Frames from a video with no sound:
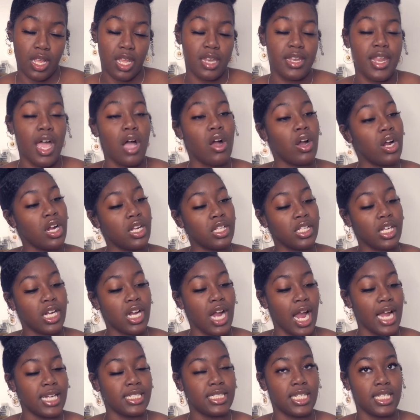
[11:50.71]
Now earlier
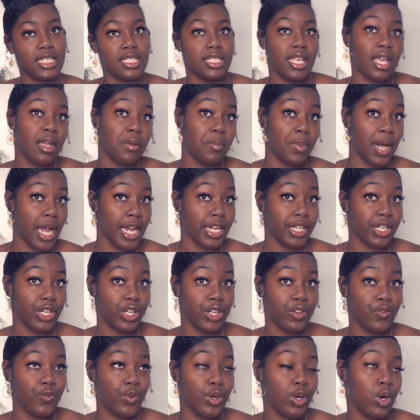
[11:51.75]
I did say a
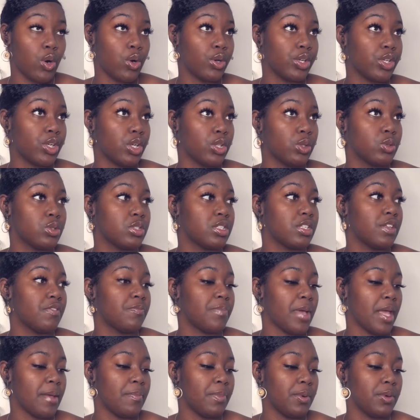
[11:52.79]
binder for holding your loose
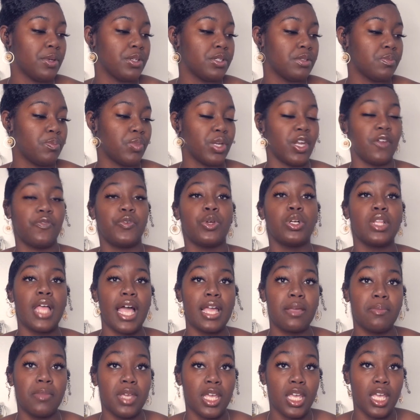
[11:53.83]
leaf papers, but if you're
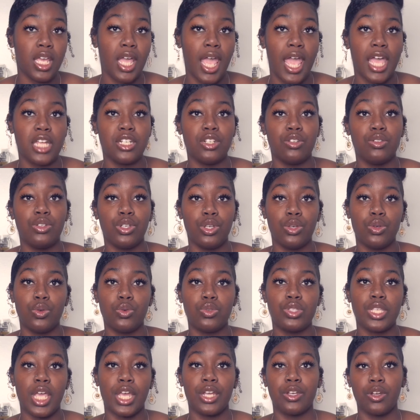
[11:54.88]
like me and you
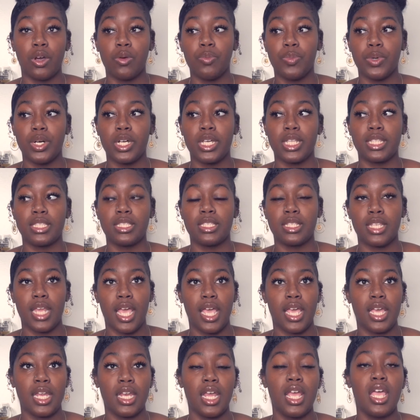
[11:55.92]
use a notebook
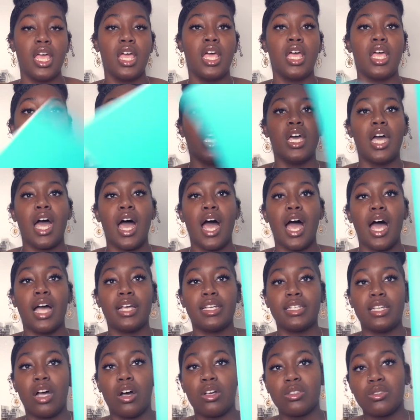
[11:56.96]
instead,
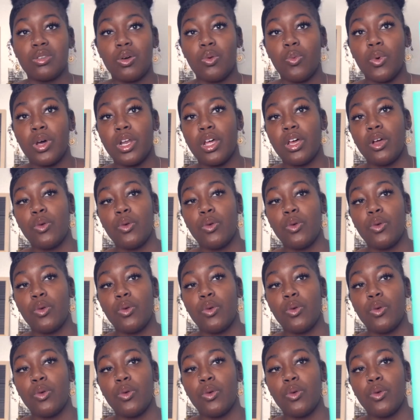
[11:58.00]
I also want to